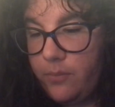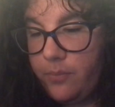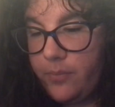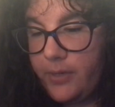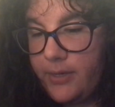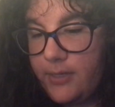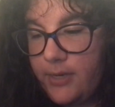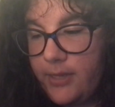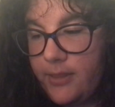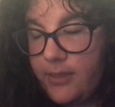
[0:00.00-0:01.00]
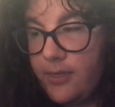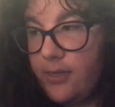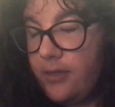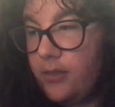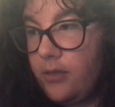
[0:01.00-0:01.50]
But I
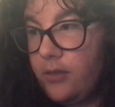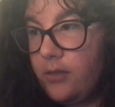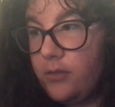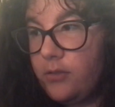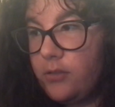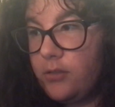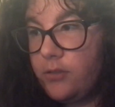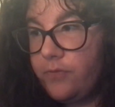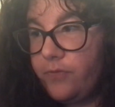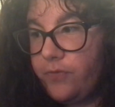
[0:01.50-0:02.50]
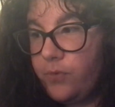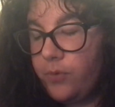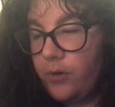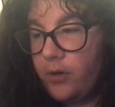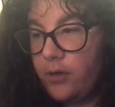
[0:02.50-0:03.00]
think
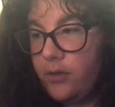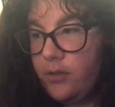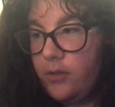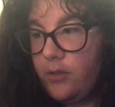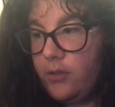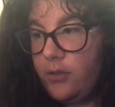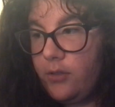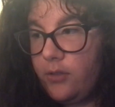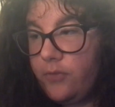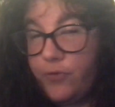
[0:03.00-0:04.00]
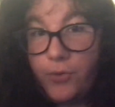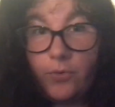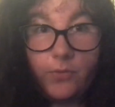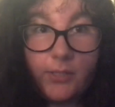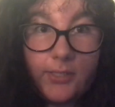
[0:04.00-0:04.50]
for you
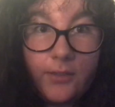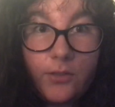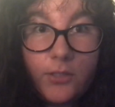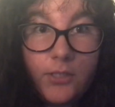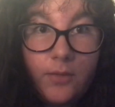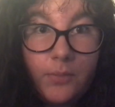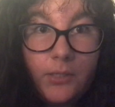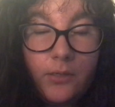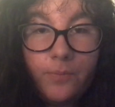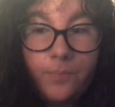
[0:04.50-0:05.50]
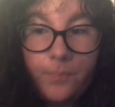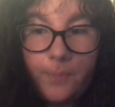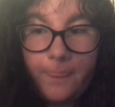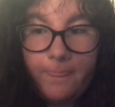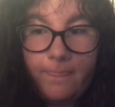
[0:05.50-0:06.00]
to really understand me
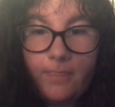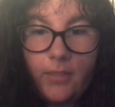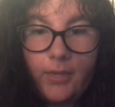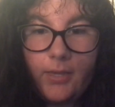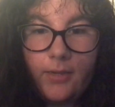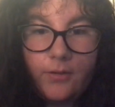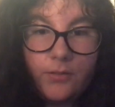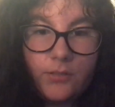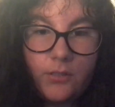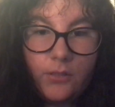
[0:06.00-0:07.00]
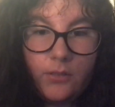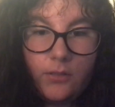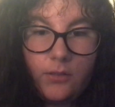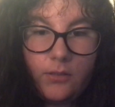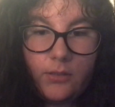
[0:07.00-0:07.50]
and
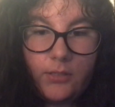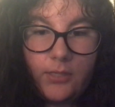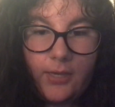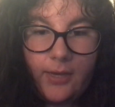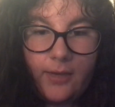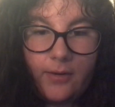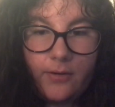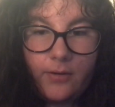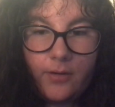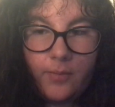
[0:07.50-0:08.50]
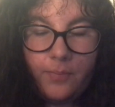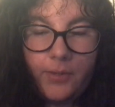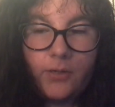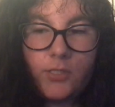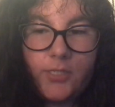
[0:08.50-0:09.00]
get a
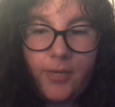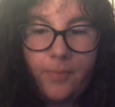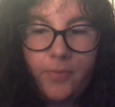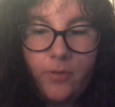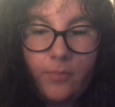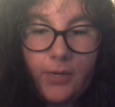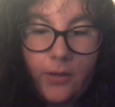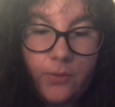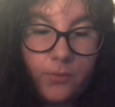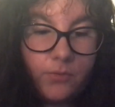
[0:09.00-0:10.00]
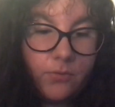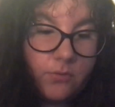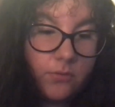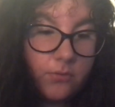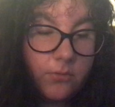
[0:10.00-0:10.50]
better depth about
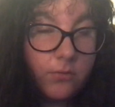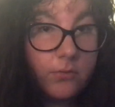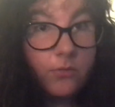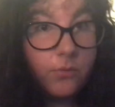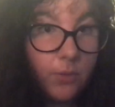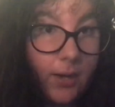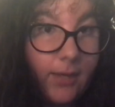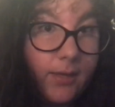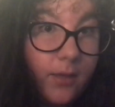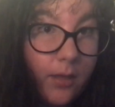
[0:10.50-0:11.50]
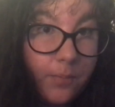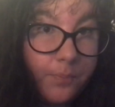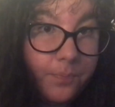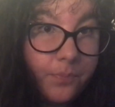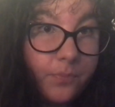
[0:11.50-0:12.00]
who I am,